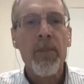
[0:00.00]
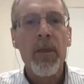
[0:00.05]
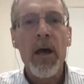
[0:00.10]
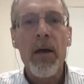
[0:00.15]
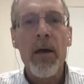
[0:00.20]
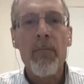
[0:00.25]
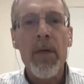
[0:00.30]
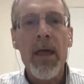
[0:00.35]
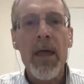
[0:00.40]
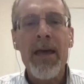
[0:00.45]

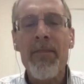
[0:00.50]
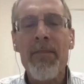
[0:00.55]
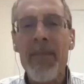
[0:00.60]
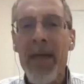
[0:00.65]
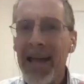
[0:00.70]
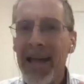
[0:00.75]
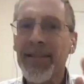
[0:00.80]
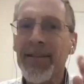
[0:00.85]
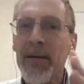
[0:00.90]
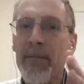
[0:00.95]
And
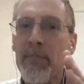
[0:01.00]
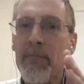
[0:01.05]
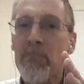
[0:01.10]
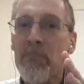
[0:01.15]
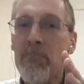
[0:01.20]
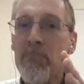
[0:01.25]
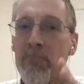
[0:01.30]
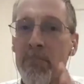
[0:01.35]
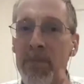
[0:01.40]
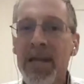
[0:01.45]
that's a
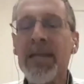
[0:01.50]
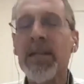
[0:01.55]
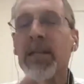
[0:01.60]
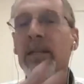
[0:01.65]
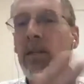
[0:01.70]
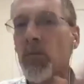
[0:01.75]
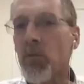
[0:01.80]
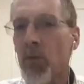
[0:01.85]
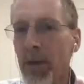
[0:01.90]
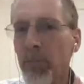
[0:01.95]

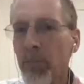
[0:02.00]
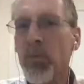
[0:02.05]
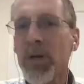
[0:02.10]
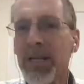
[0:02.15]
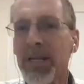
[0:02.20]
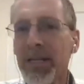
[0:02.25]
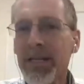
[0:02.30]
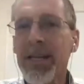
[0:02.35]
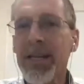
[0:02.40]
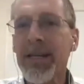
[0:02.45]

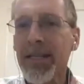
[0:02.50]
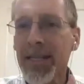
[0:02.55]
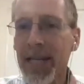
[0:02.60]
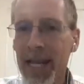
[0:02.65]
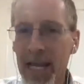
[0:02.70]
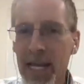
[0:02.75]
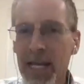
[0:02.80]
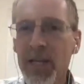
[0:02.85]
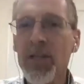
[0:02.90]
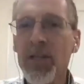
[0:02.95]

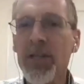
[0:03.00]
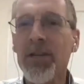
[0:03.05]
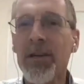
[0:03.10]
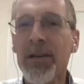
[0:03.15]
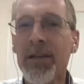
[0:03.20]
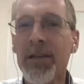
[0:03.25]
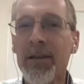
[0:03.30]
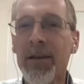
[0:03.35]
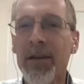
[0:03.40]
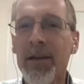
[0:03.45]

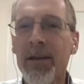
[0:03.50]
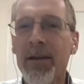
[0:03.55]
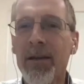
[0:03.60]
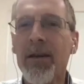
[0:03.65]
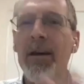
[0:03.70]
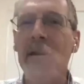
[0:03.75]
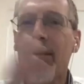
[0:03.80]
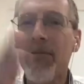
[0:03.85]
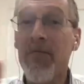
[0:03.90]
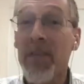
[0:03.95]
misrepresentation
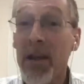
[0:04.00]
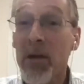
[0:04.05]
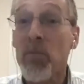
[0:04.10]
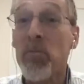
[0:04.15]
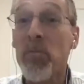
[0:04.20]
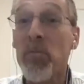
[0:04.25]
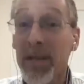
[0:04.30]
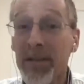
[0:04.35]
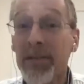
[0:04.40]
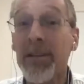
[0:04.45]
of their
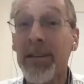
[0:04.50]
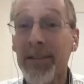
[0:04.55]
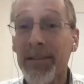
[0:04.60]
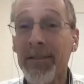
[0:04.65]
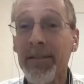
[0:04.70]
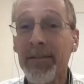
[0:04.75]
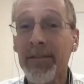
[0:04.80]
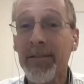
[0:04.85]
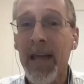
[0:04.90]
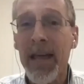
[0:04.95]

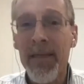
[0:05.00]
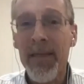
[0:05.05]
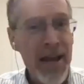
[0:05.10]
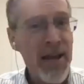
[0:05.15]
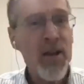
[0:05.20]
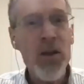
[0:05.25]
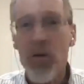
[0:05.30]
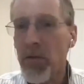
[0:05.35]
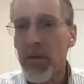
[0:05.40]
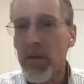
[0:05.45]
business. And they
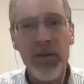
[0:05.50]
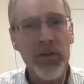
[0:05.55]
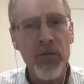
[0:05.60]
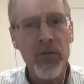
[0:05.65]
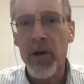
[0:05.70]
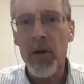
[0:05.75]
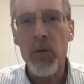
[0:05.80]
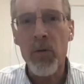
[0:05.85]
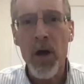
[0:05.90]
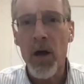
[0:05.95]
know this
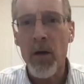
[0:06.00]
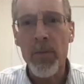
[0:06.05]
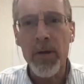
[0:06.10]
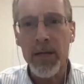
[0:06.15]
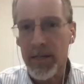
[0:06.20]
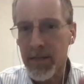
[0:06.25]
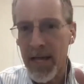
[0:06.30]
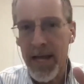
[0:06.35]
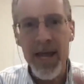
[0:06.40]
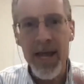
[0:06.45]
very well
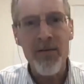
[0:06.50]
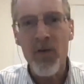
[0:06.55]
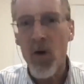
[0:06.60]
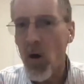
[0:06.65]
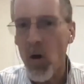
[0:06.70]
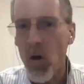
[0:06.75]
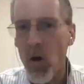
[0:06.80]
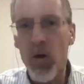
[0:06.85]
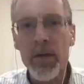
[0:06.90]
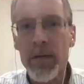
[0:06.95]
because they have
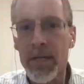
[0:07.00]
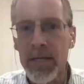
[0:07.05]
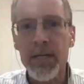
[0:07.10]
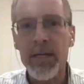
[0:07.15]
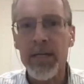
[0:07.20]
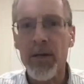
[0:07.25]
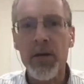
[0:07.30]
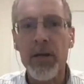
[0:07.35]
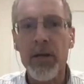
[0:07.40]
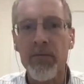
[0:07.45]
all the
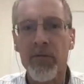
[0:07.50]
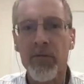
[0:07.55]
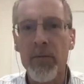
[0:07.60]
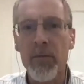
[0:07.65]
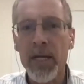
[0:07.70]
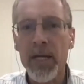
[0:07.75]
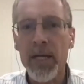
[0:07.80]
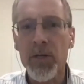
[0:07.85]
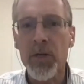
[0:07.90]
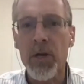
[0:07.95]
detailed
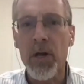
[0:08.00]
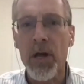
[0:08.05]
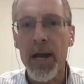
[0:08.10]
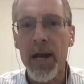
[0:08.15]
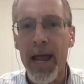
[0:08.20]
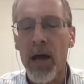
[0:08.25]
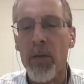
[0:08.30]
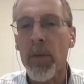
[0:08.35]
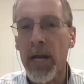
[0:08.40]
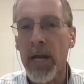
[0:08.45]
information on
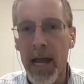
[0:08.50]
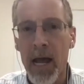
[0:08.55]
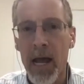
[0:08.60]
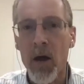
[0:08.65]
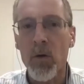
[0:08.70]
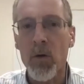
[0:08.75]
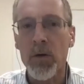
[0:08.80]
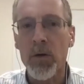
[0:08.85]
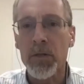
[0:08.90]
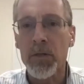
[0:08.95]
how many
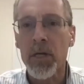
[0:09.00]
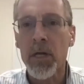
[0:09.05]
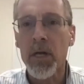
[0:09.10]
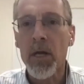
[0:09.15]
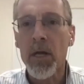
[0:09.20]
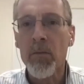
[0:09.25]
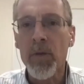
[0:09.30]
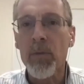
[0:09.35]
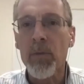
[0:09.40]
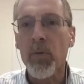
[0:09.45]
hours
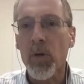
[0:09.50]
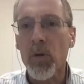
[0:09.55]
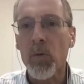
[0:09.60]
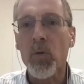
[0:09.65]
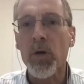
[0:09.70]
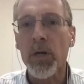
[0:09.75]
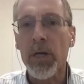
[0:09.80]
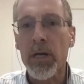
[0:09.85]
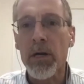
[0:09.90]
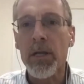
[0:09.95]
people are
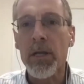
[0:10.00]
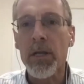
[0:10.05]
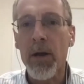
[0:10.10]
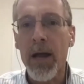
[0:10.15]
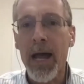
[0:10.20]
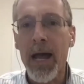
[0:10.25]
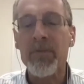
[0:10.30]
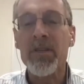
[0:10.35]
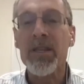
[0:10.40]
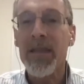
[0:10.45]
working on their apps.